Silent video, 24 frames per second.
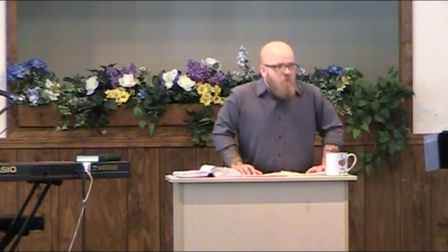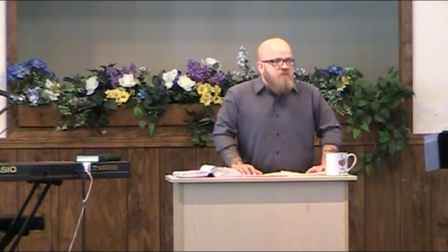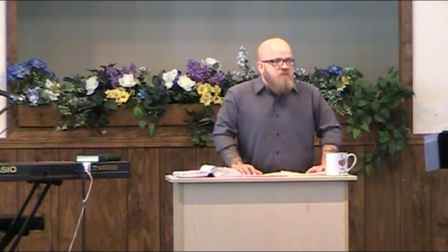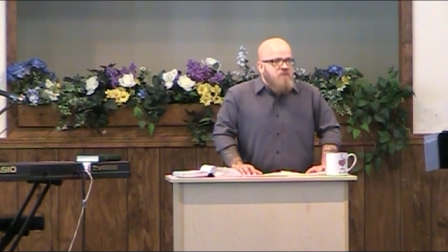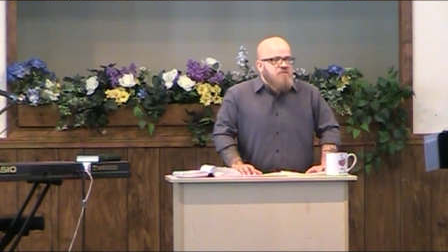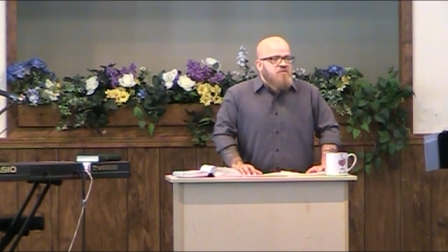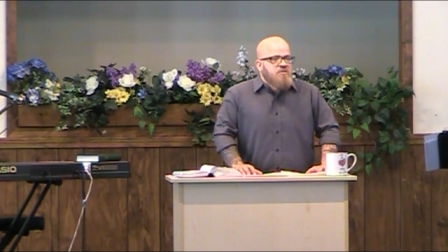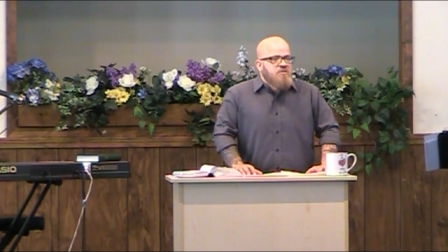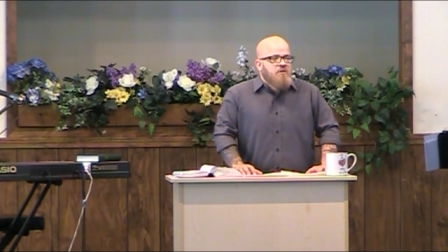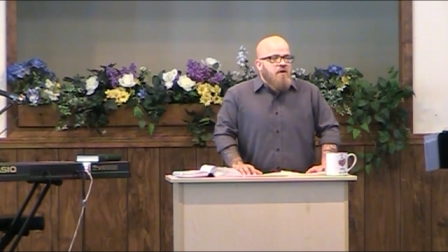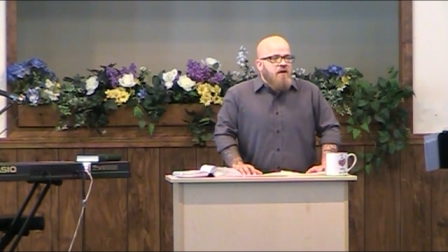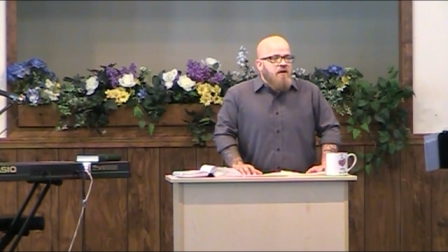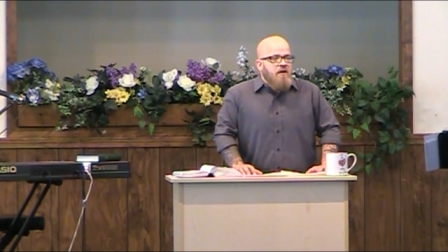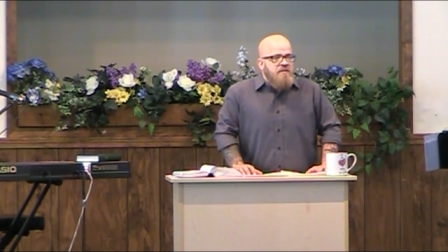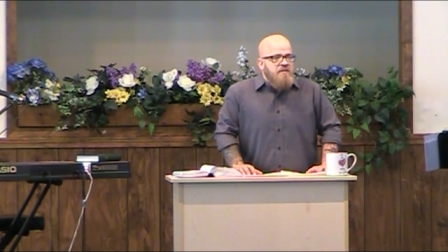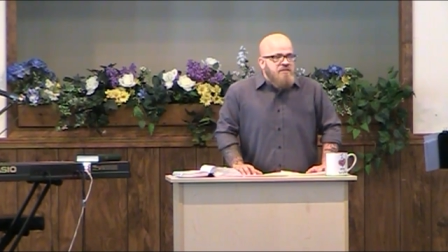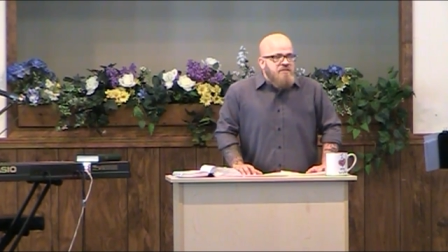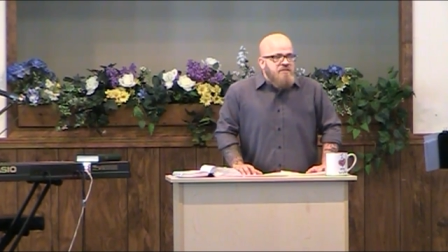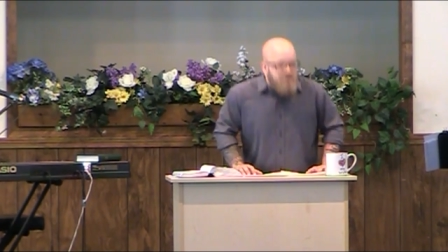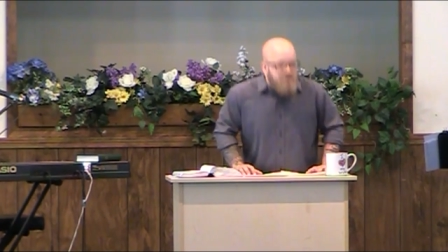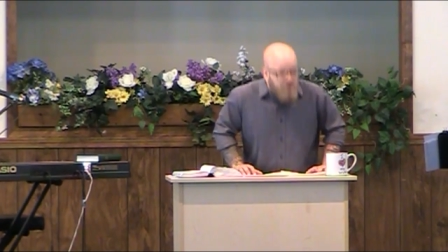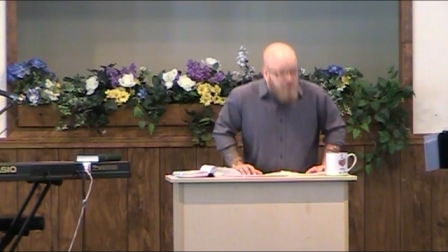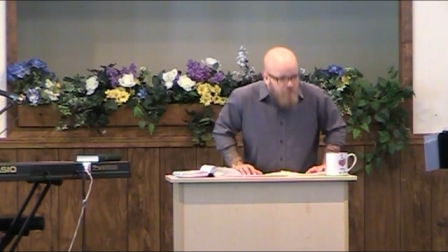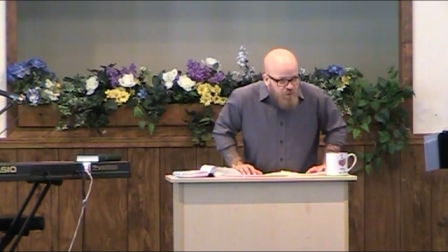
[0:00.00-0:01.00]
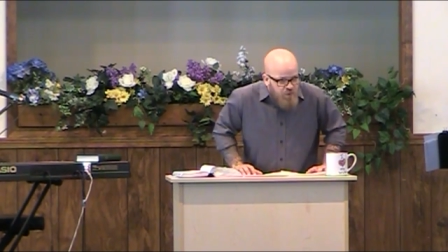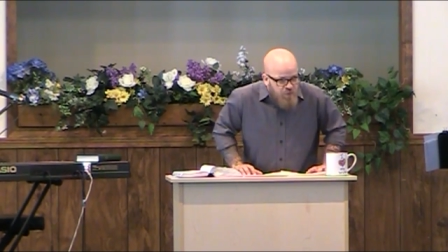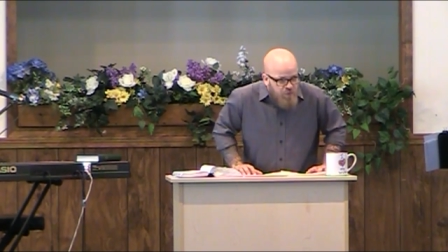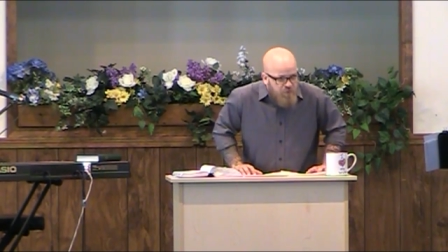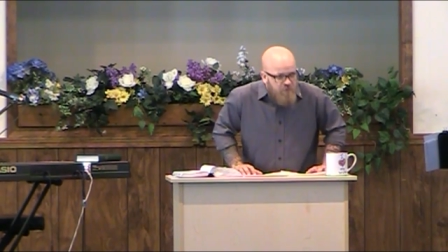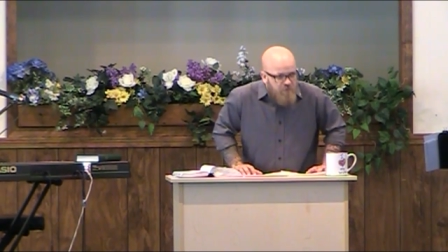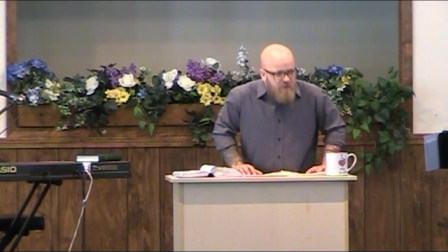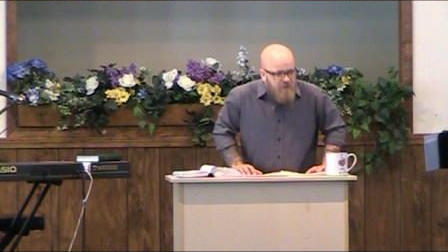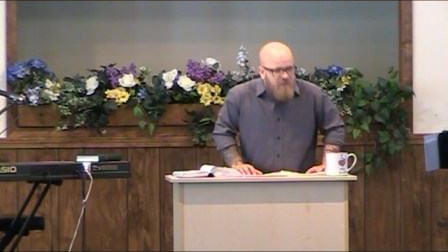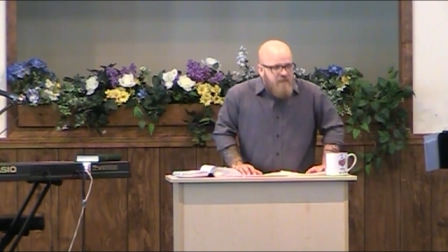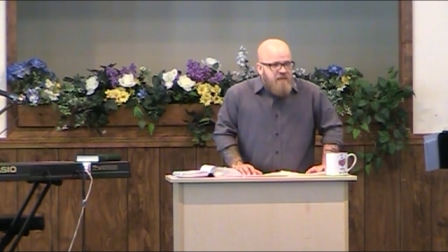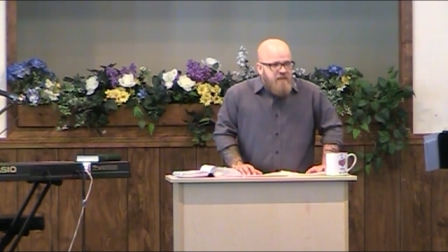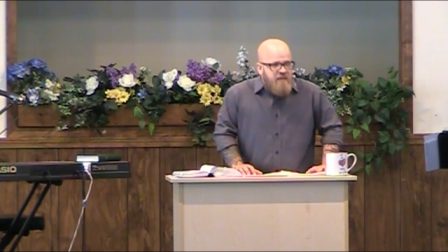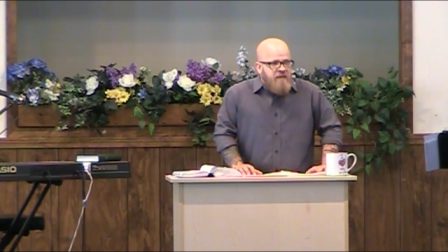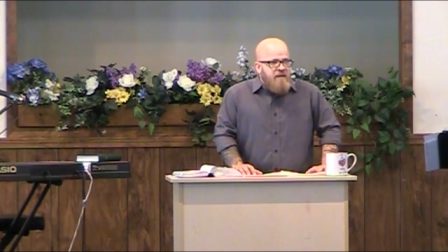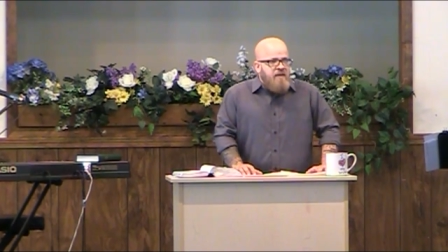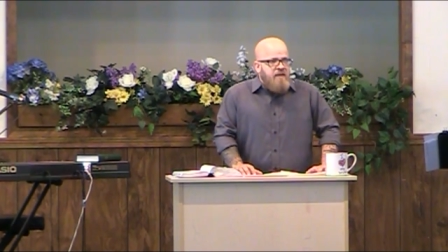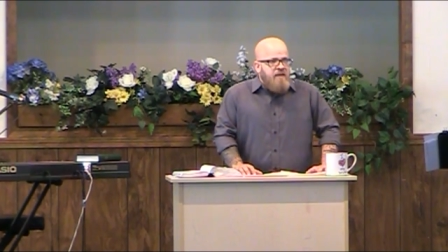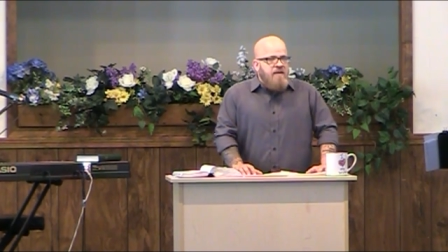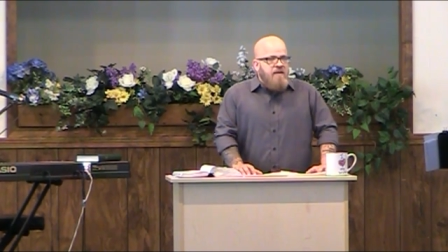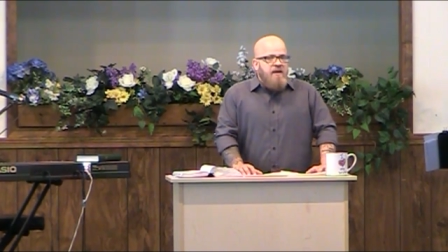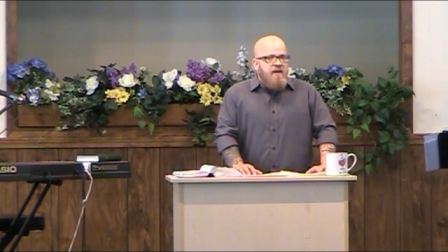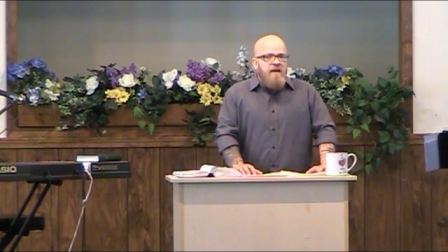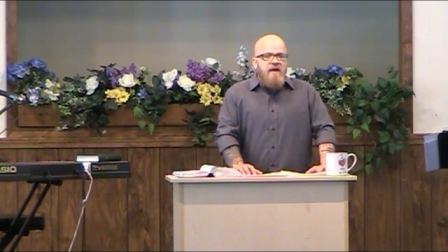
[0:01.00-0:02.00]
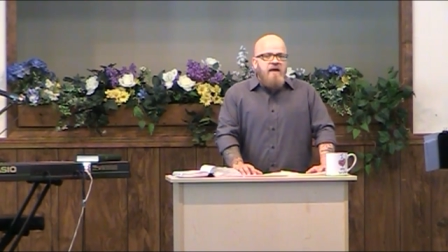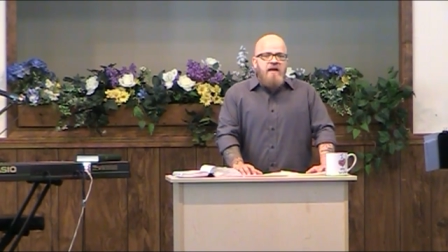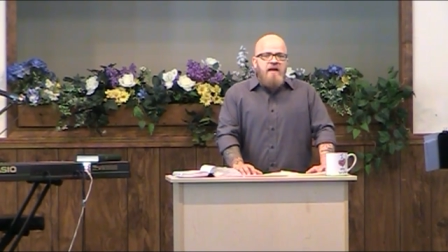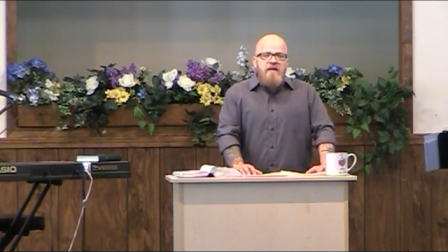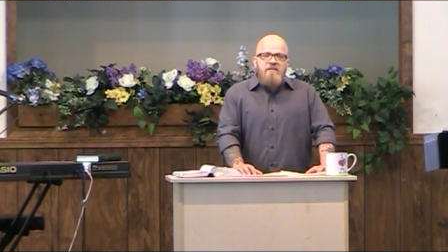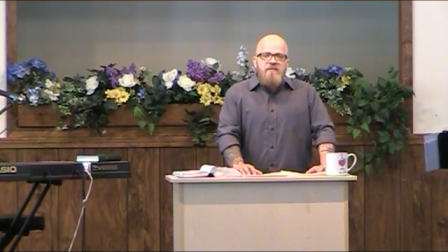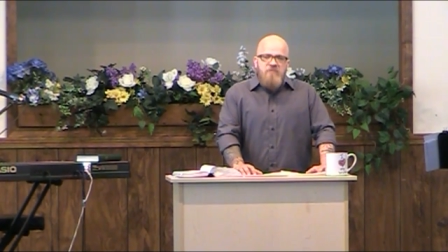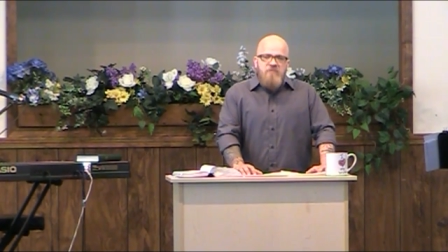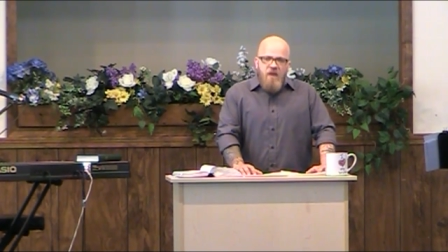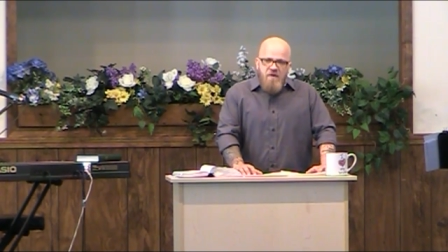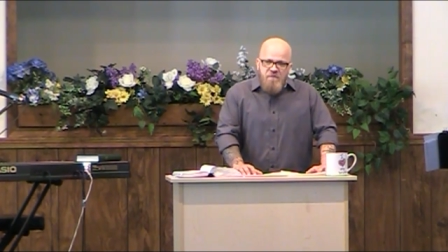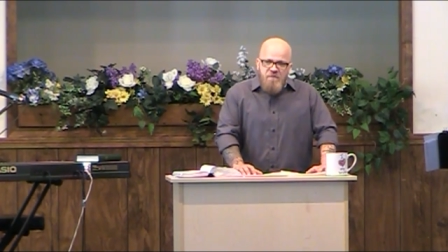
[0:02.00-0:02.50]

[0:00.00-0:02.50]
what it's going to do, and I